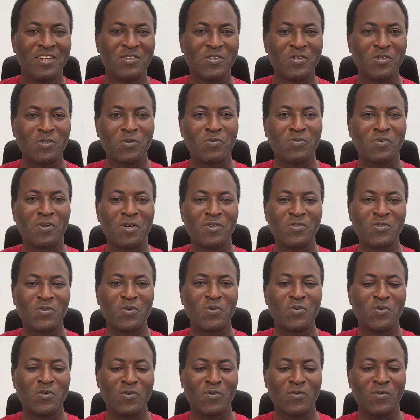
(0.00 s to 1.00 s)
of us
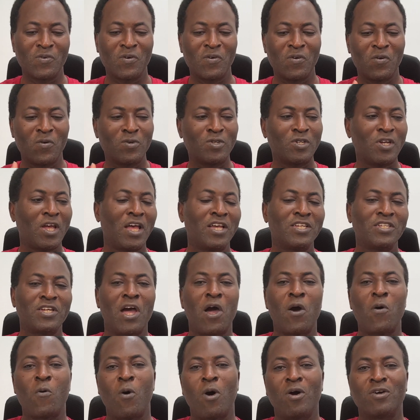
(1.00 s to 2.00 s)
who charge
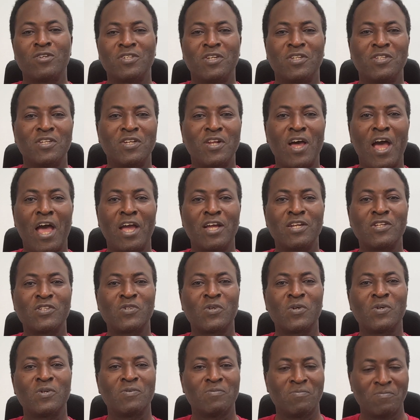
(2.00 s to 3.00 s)
our watch in the night,
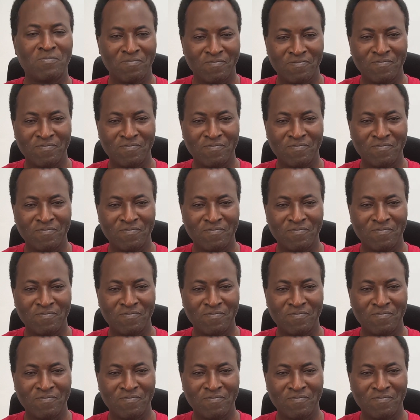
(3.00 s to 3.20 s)
so